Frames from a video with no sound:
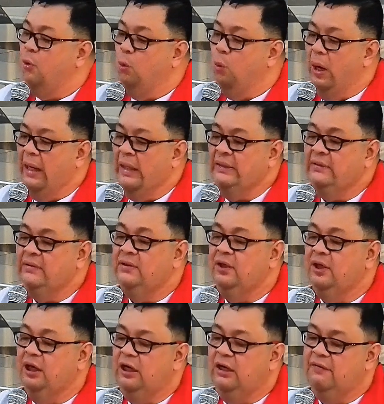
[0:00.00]
one
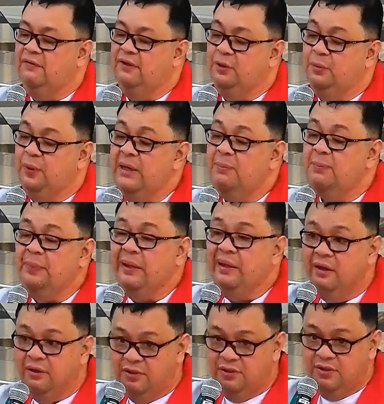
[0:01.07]
of the great
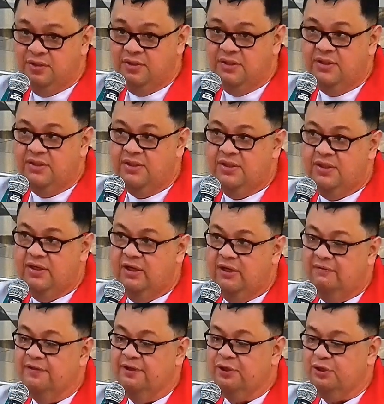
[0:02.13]
pillars
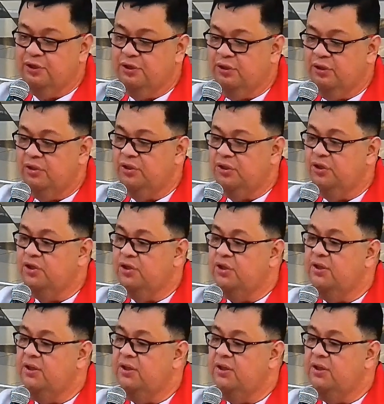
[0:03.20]
of the church.